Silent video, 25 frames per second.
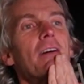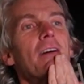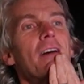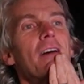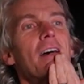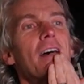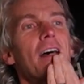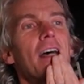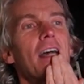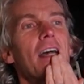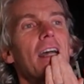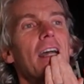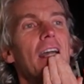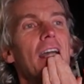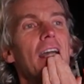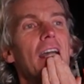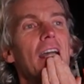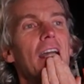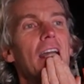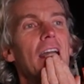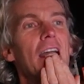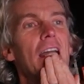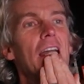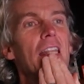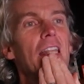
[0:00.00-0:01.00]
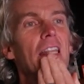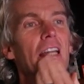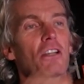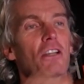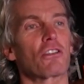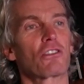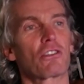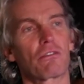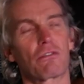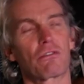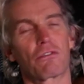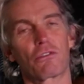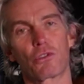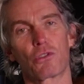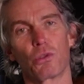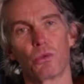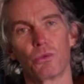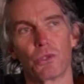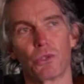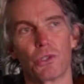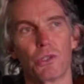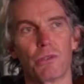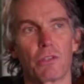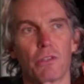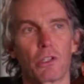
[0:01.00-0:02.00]
That's
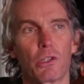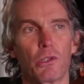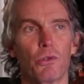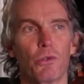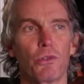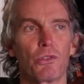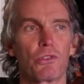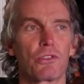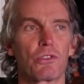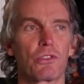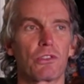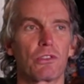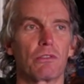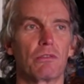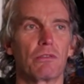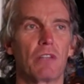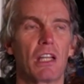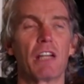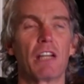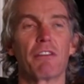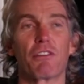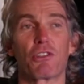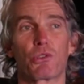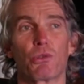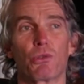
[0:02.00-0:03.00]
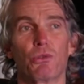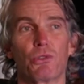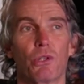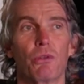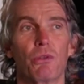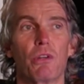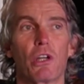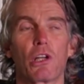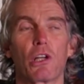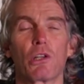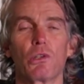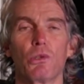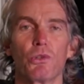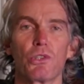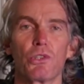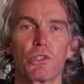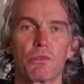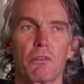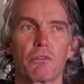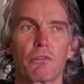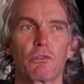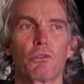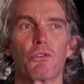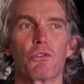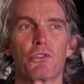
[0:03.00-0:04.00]
sold out, closed. It never sold out, it closed.
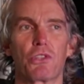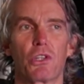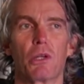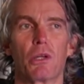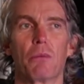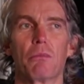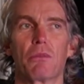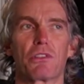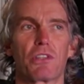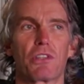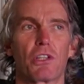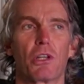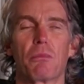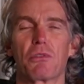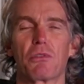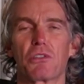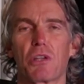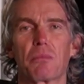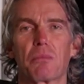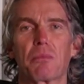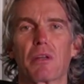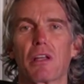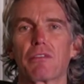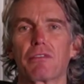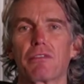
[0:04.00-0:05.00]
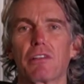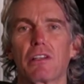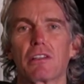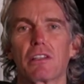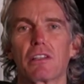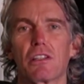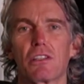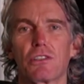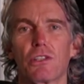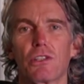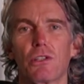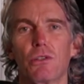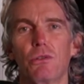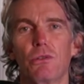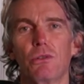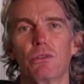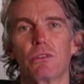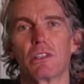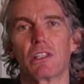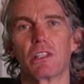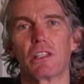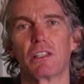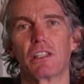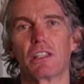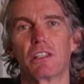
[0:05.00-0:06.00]
We've closed the numbers are perfect. It's now
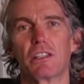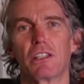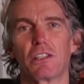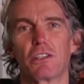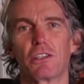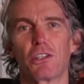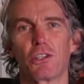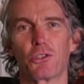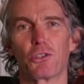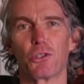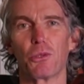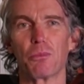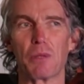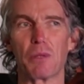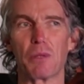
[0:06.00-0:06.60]
the group, the